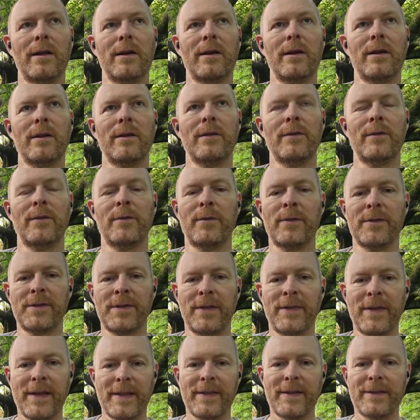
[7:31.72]

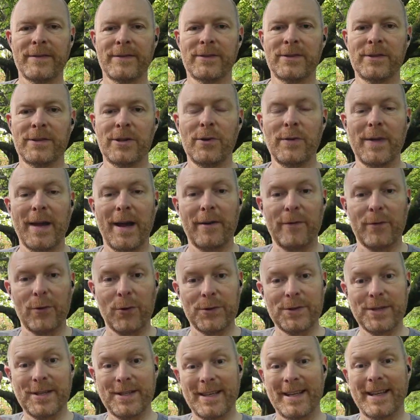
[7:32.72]
the thing that to do there, of
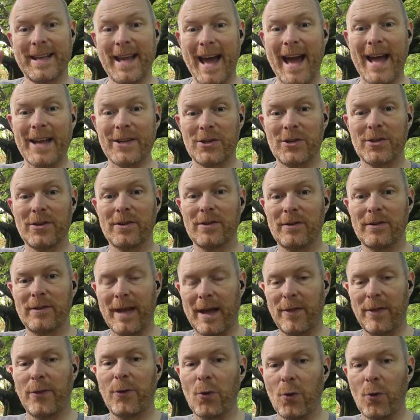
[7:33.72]
course, is to catch
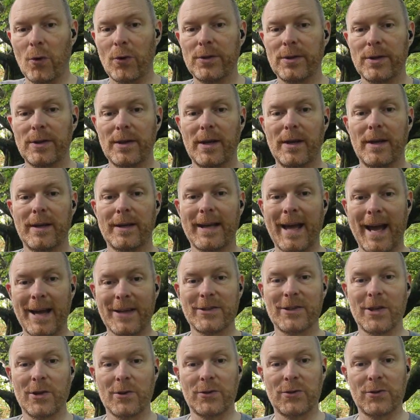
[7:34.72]

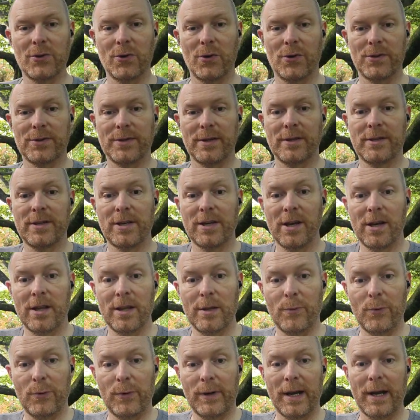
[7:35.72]
those thoughts and turn
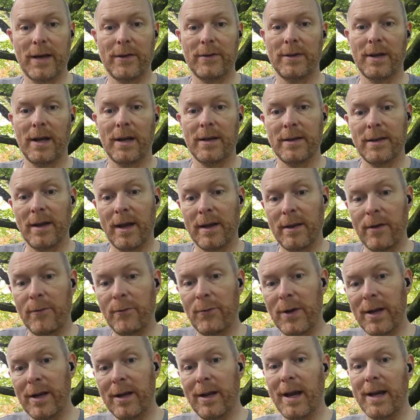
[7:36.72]
them around and then
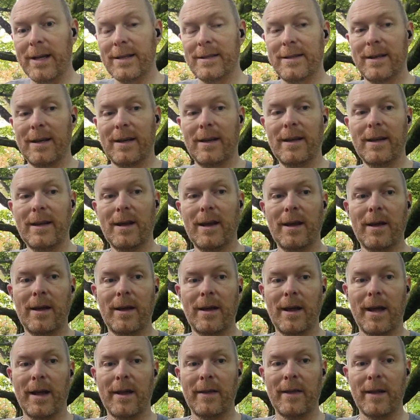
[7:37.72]
realize that
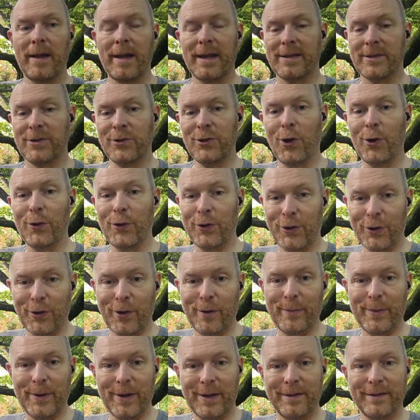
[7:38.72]
it's not that you're
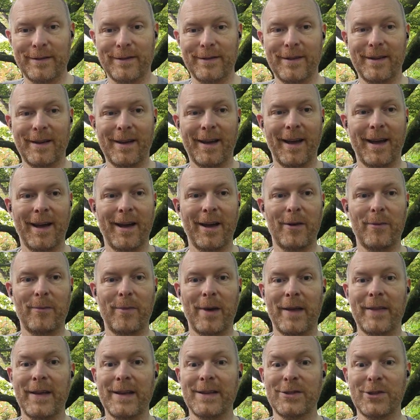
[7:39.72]
a burden. And
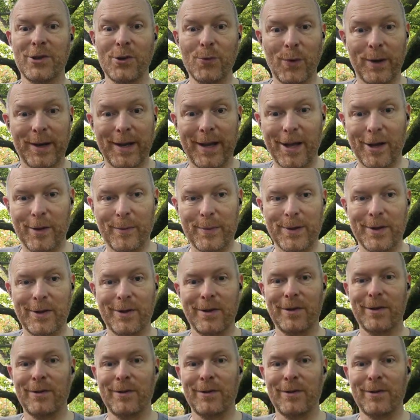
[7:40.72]
they do want to help you.